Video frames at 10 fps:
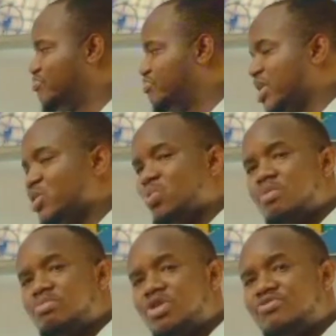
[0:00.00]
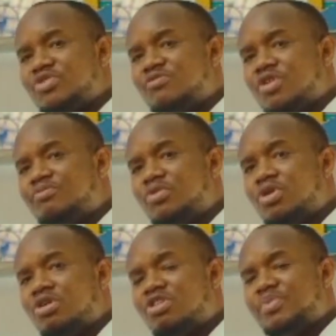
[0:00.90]
paying
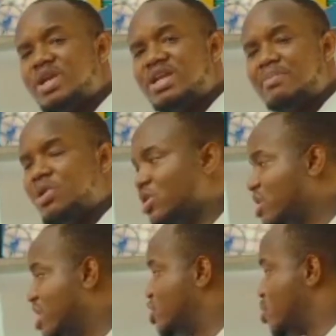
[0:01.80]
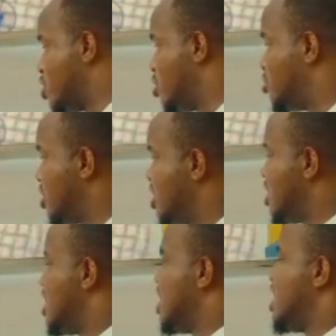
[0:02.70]
paying 9 million naira, you end up paying
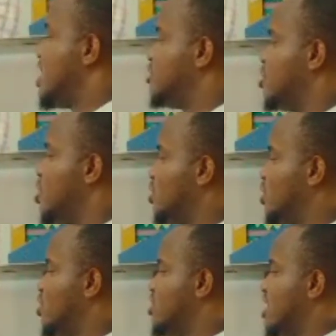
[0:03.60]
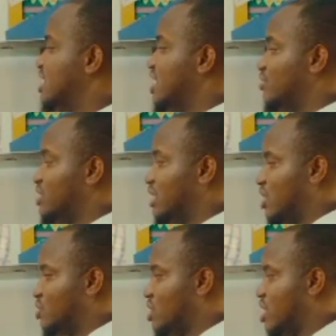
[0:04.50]

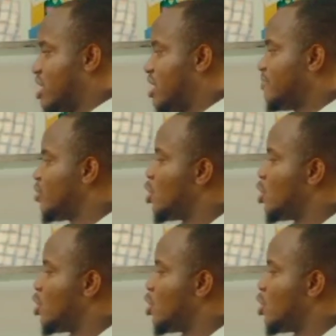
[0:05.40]
8,370,000 naira.